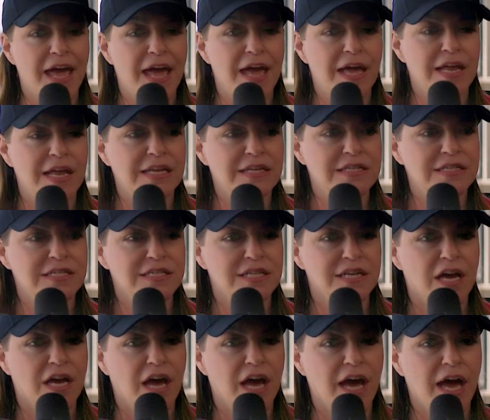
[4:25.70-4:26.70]
And
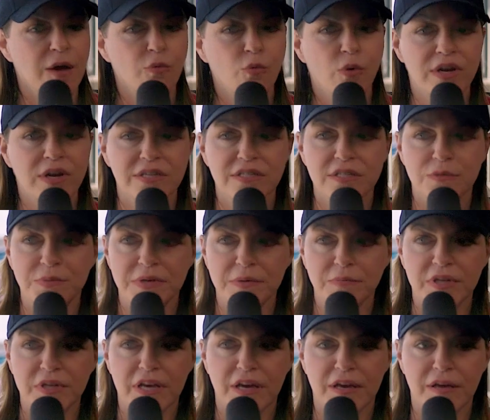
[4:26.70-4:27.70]
I wanted to be able
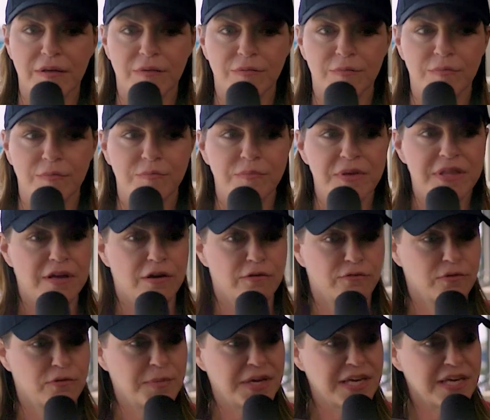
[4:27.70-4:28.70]
to be there
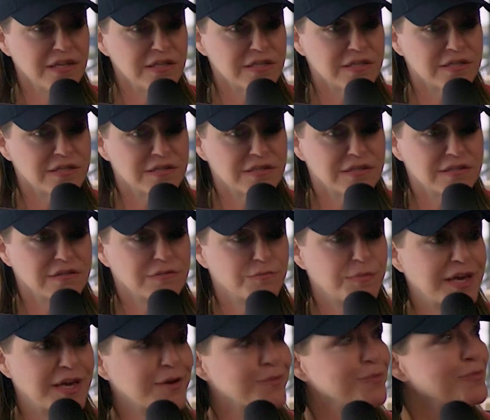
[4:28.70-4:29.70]
for my kids,
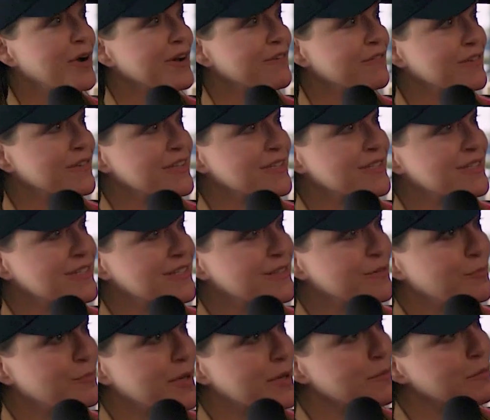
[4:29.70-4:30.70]
make them breakfast,
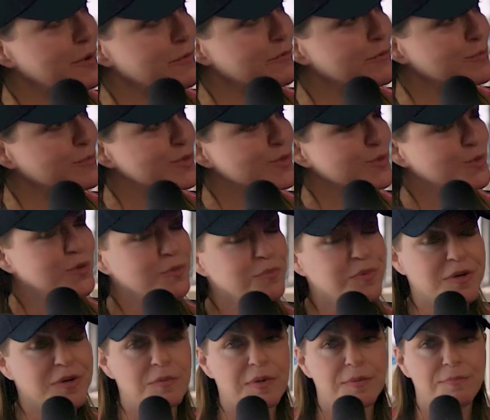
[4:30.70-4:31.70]
pick them up from school, put
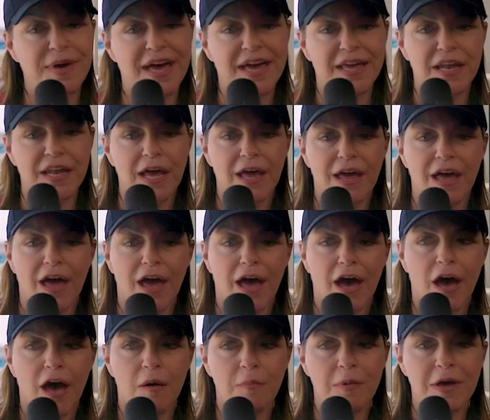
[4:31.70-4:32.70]
them in bed.
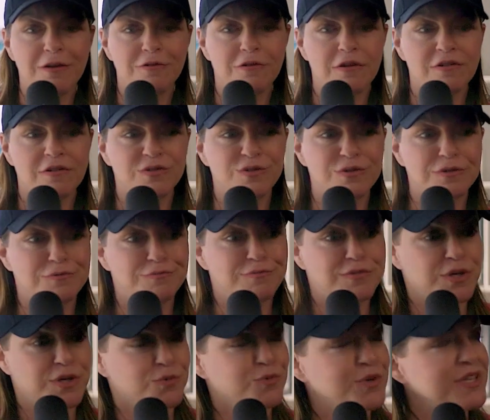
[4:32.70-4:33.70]
And
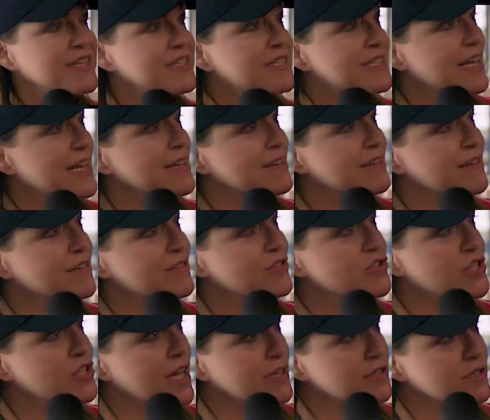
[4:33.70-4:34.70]
so real estate
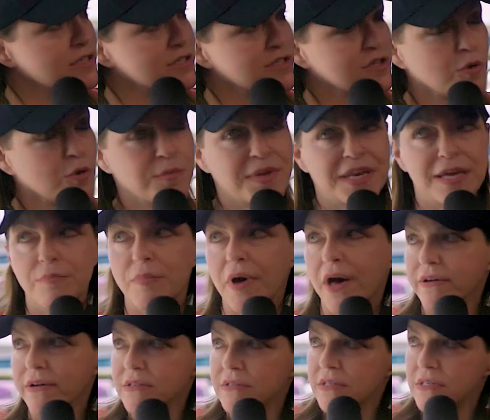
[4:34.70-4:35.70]
checked so many
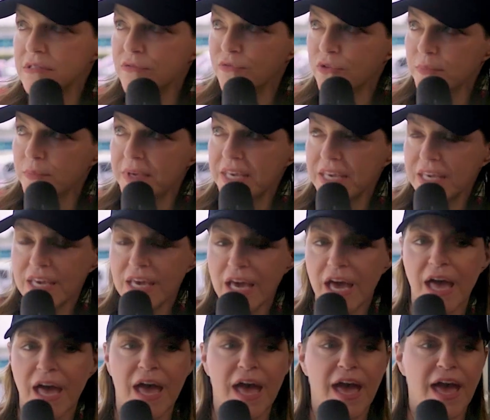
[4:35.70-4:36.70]
boxes for me.
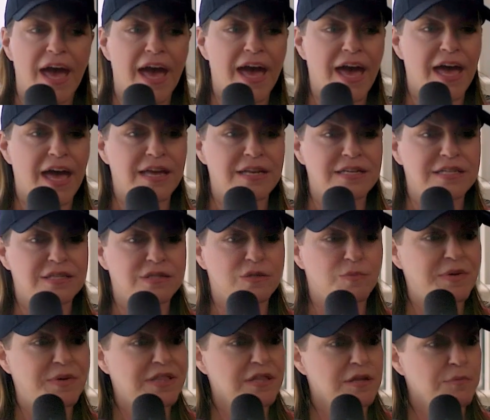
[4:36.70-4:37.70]
And it's
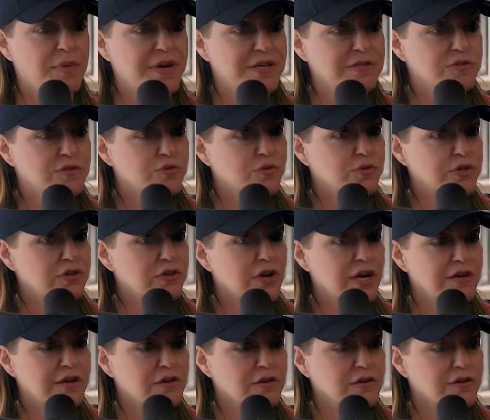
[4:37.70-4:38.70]
been the best career I
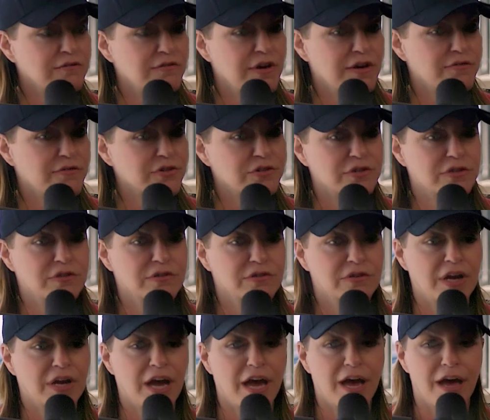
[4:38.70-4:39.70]
could have ever
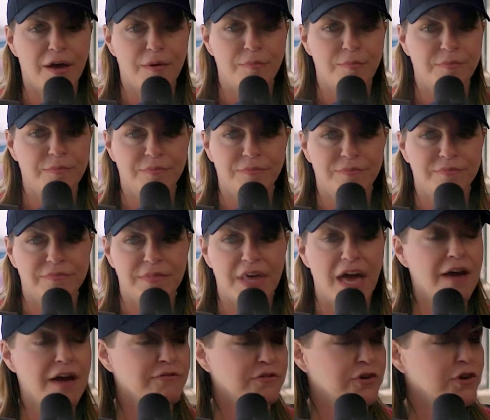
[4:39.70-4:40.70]

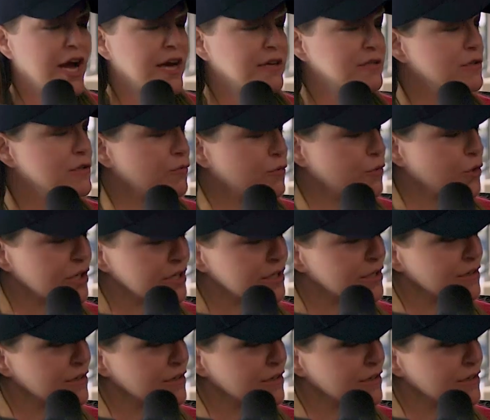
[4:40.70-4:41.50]
asked for.